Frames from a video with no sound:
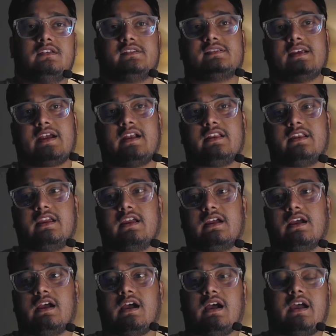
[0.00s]
The second
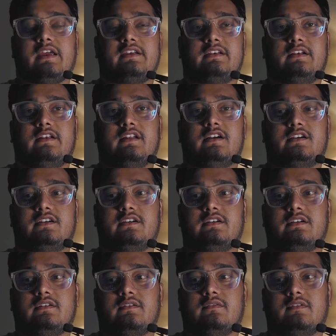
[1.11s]
thing I learned
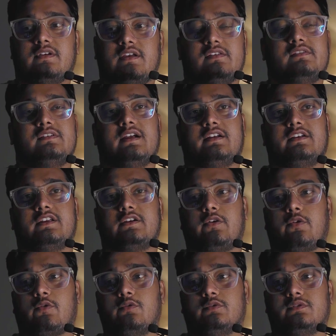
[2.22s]
is that the
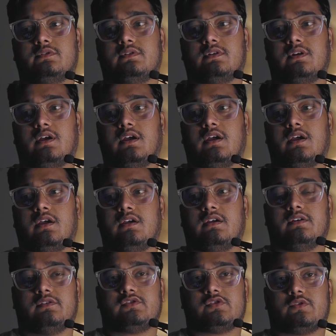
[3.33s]
drone
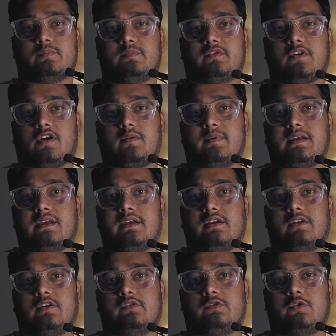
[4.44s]
should not
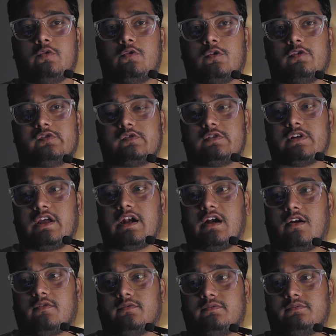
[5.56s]
be too close to the
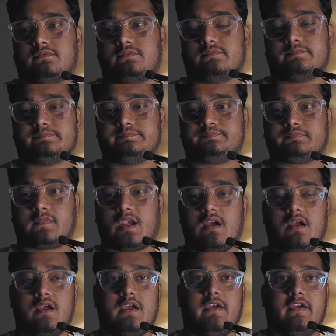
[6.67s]
ground,
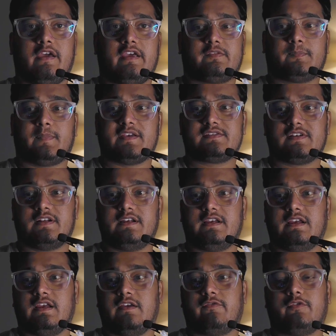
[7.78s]

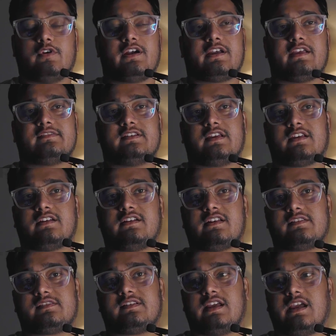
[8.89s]
especially if you are testing in
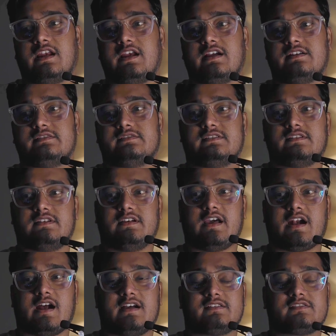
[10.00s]
dusty areas,
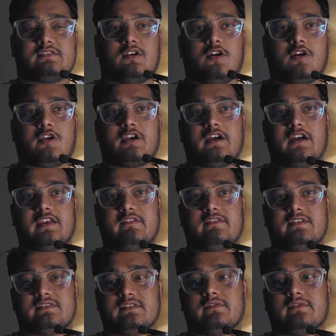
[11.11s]
grass, or uneven